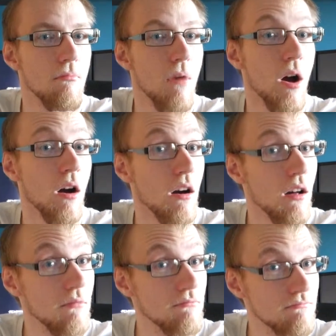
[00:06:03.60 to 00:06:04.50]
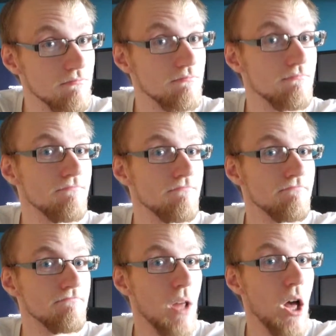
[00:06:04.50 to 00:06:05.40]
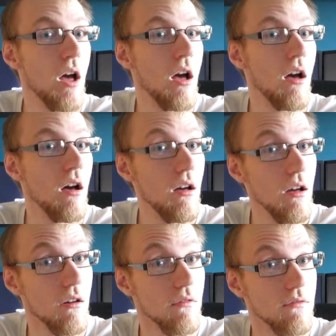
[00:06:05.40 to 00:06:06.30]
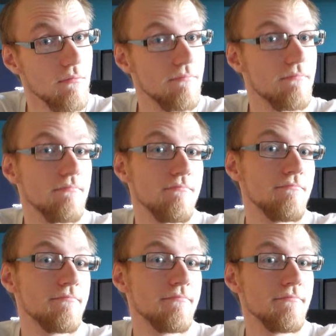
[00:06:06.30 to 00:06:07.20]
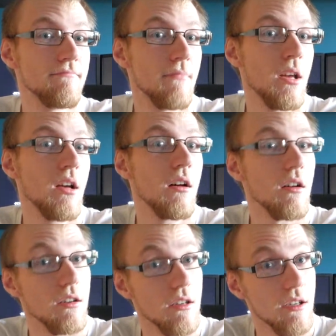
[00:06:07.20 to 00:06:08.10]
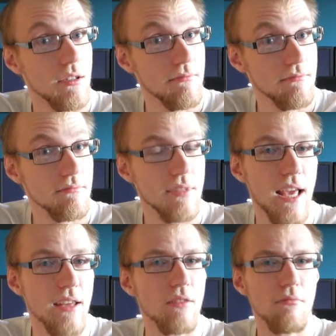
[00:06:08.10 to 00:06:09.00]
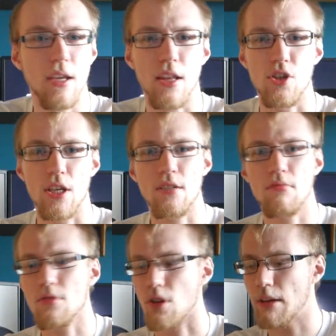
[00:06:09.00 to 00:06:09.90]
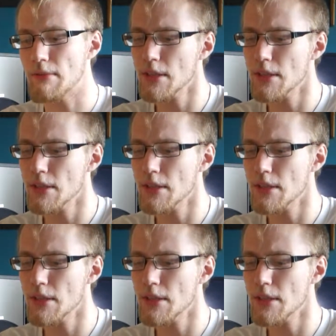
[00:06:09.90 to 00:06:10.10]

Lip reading: On. Off. On. Yeah, you get the gist, sorry.